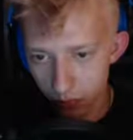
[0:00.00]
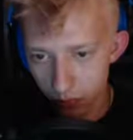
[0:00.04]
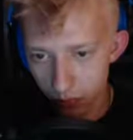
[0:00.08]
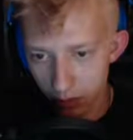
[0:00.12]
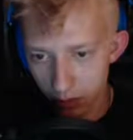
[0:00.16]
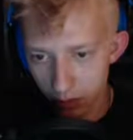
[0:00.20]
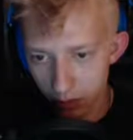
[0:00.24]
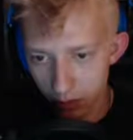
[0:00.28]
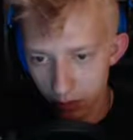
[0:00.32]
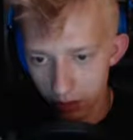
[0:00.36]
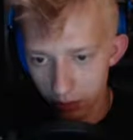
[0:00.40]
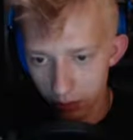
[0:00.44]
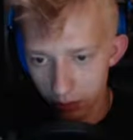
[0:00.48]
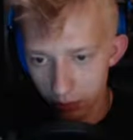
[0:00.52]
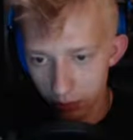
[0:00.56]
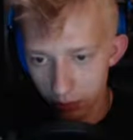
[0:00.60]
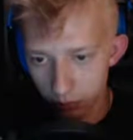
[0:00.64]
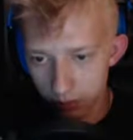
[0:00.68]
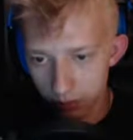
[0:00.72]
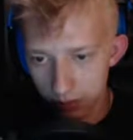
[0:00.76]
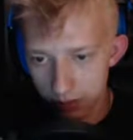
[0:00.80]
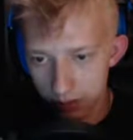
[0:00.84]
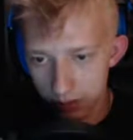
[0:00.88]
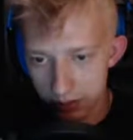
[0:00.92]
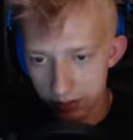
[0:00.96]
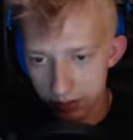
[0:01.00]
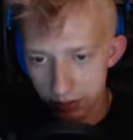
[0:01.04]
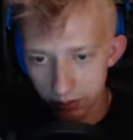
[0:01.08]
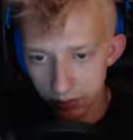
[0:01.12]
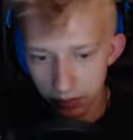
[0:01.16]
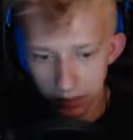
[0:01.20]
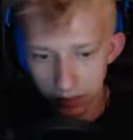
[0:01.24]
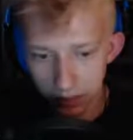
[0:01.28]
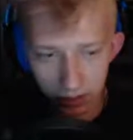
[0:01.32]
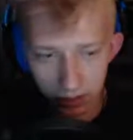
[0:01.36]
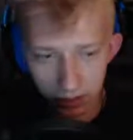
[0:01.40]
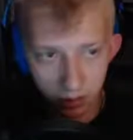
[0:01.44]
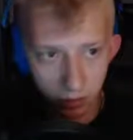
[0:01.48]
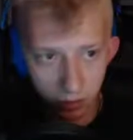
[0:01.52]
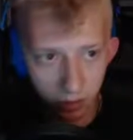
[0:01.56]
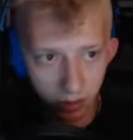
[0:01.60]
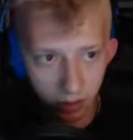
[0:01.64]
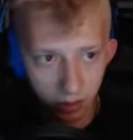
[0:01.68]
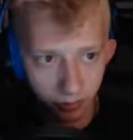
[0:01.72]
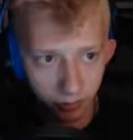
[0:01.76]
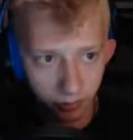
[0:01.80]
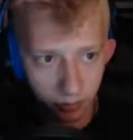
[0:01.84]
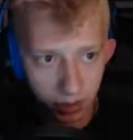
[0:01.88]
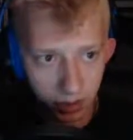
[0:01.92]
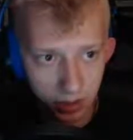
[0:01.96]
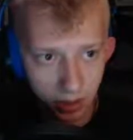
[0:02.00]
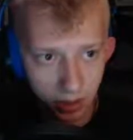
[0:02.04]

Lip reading: Okay, get him off me.